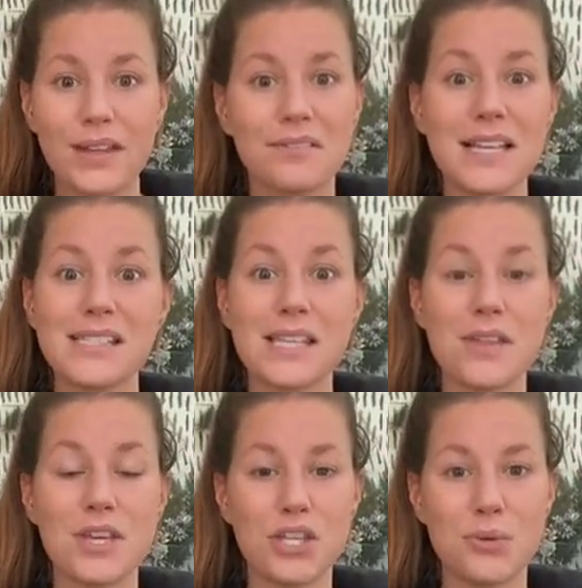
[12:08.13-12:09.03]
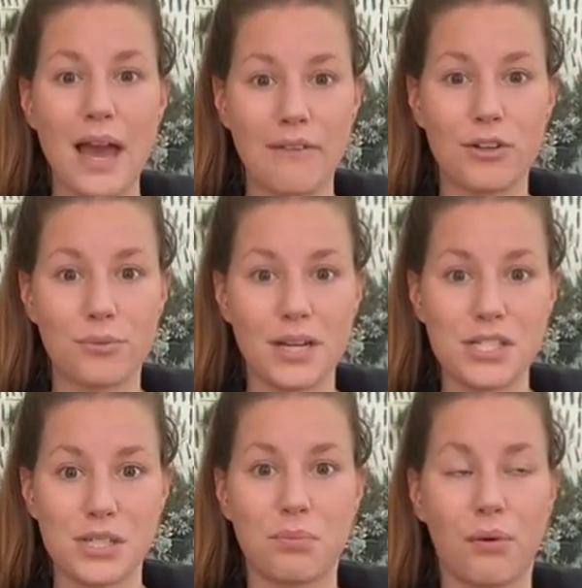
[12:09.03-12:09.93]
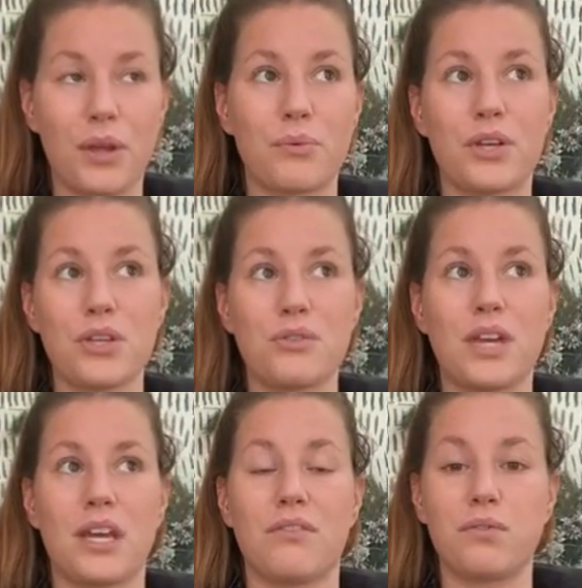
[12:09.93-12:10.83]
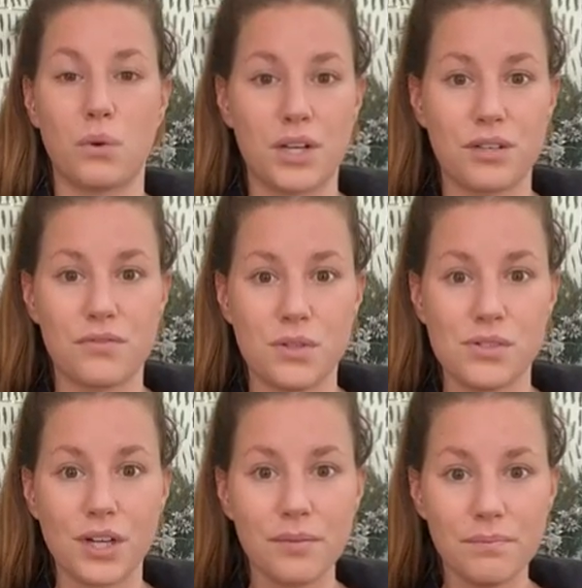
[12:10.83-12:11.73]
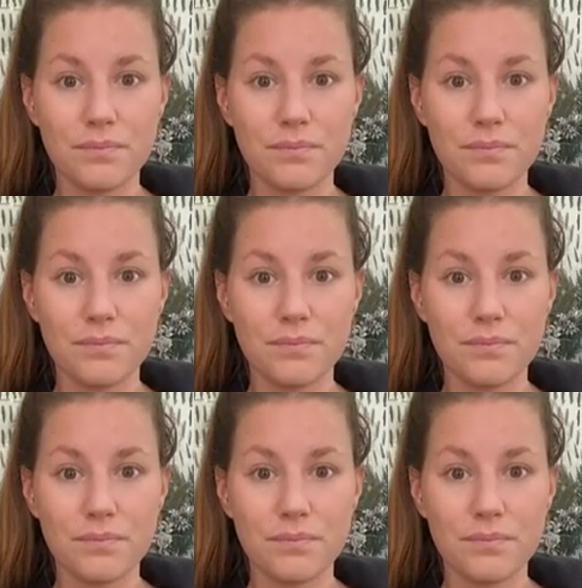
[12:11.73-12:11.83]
Let's say that you haven't reached the point where you can afford a diffuser,